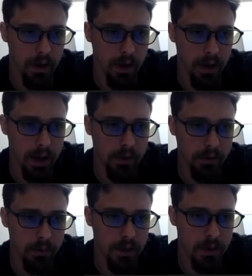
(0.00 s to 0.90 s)
and
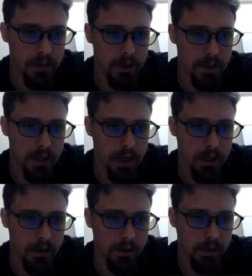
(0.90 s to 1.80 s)
sometimes the knight
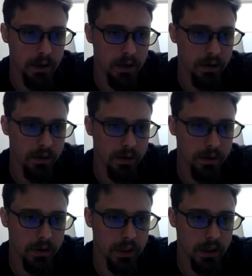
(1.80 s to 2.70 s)
is here or
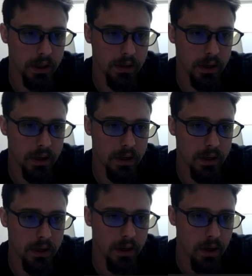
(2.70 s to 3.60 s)
something and can take it,
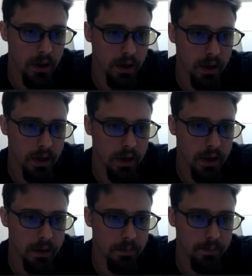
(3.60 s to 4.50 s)

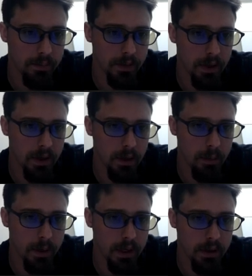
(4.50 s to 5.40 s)

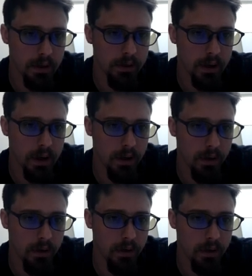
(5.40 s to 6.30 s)
but in this
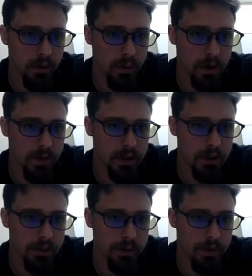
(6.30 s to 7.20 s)
case we have
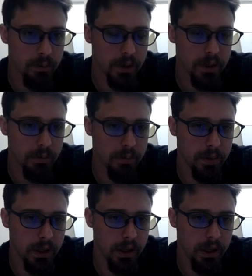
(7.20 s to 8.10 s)
ideas of our bishop
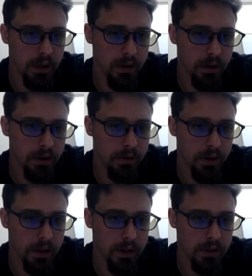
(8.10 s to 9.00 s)
being here to
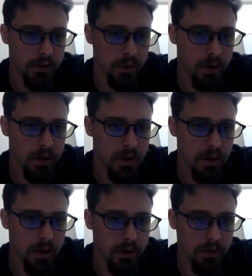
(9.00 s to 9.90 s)
hit that square.
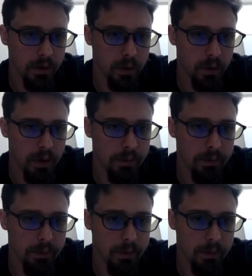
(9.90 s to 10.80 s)
So
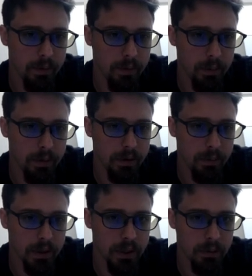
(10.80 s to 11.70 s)
if they put the
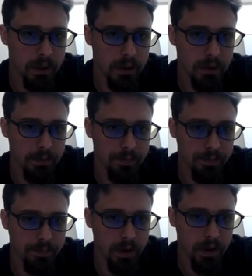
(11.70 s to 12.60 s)
bishop here,
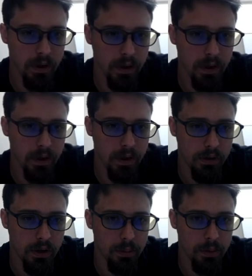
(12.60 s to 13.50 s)

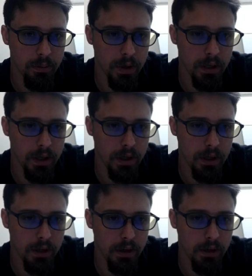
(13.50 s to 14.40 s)
say I put my knight here,